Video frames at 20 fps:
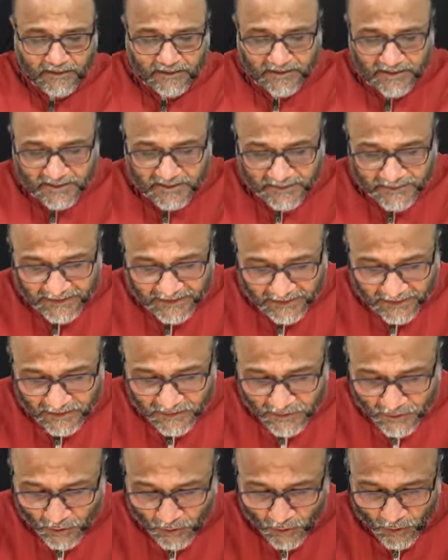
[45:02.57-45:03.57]
This being
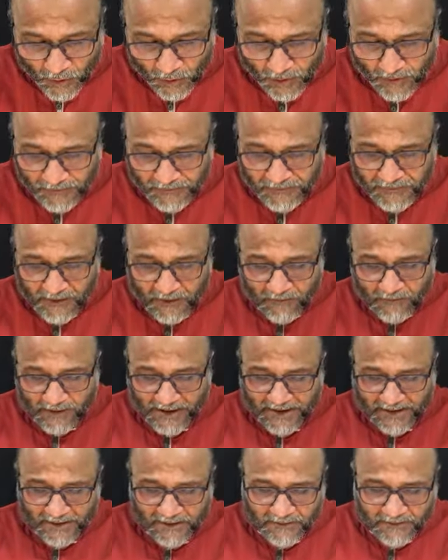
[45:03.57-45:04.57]
so,
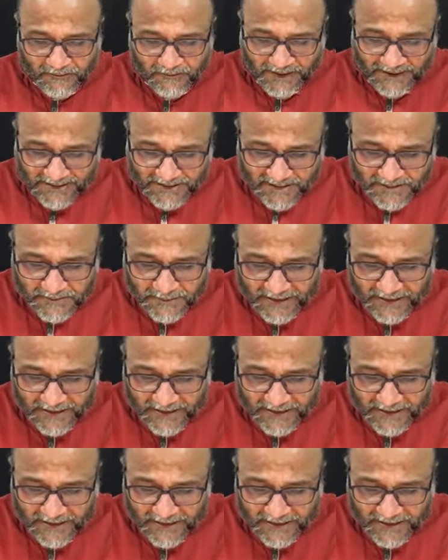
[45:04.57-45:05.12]
wise